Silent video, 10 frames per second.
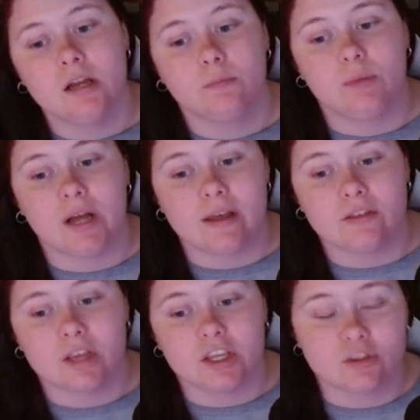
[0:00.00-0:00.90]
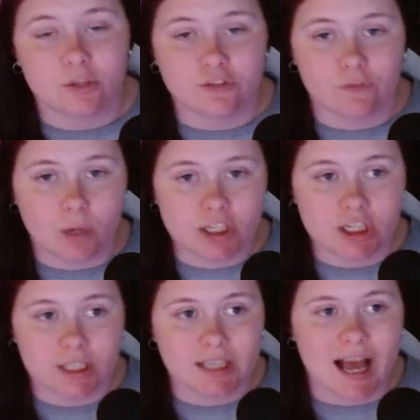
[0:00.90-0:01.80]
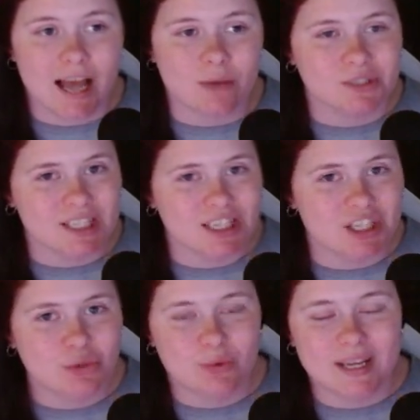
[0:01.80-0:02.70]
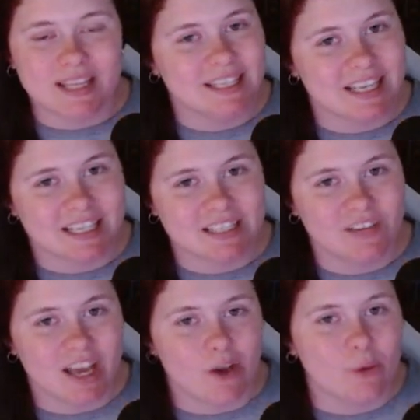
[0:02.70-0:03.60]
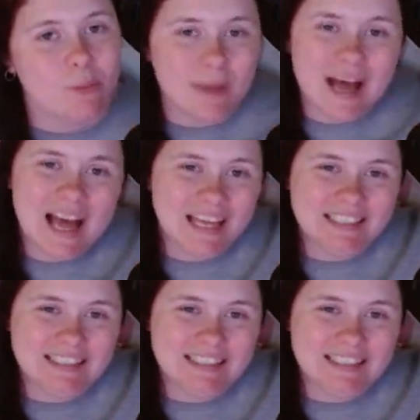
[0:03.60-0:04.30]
But thank you so much for watching. I will see you in the next video. Bye!